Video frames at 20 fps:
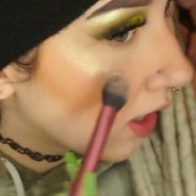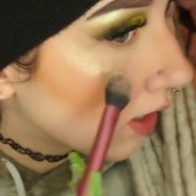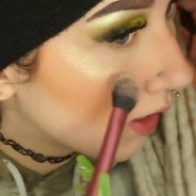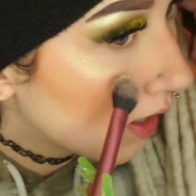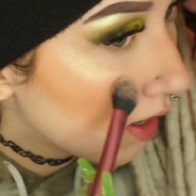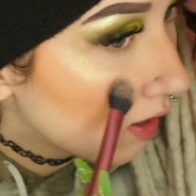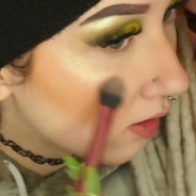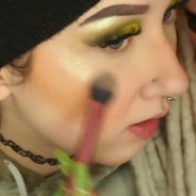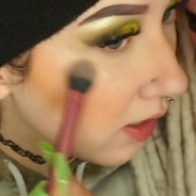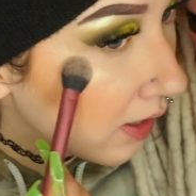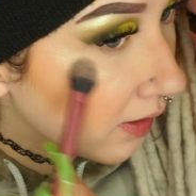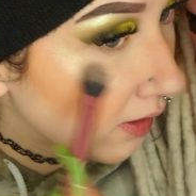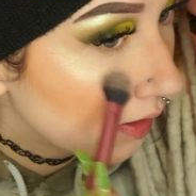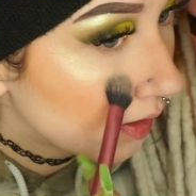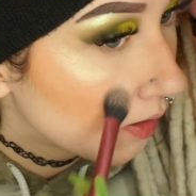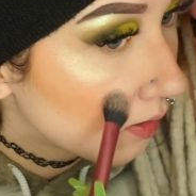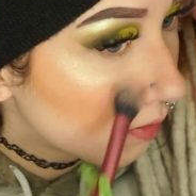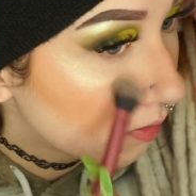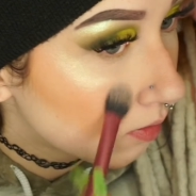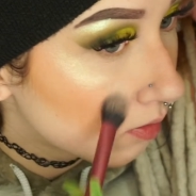I kind of like
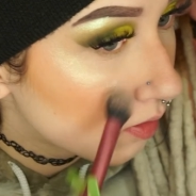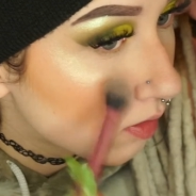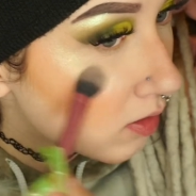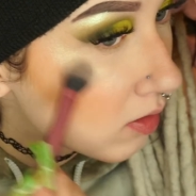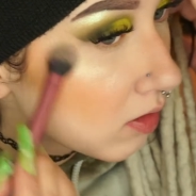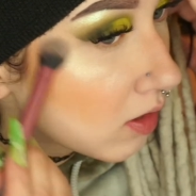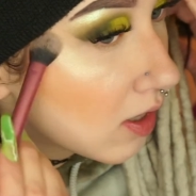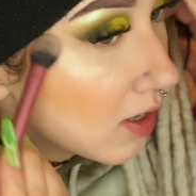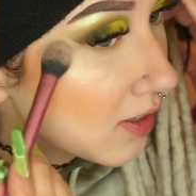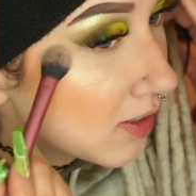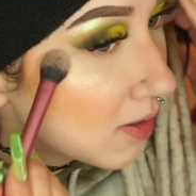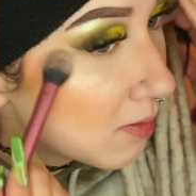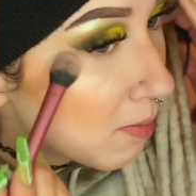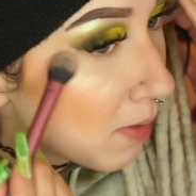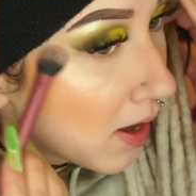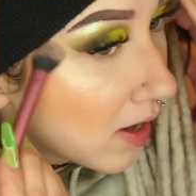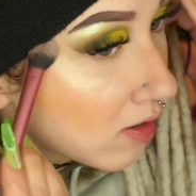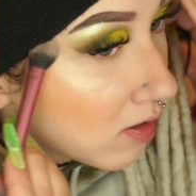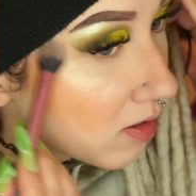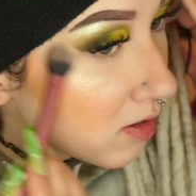it. because it
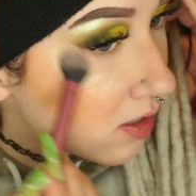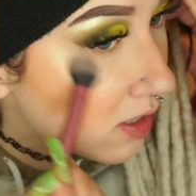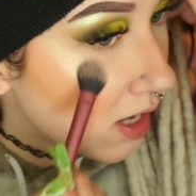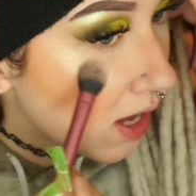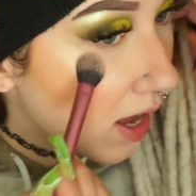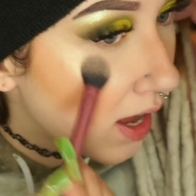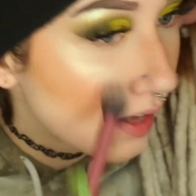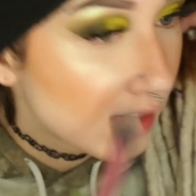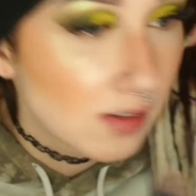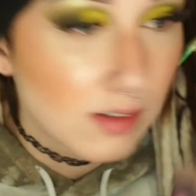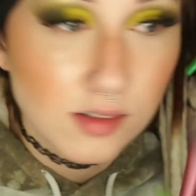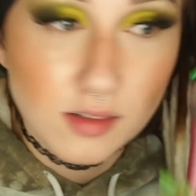matches the eyes.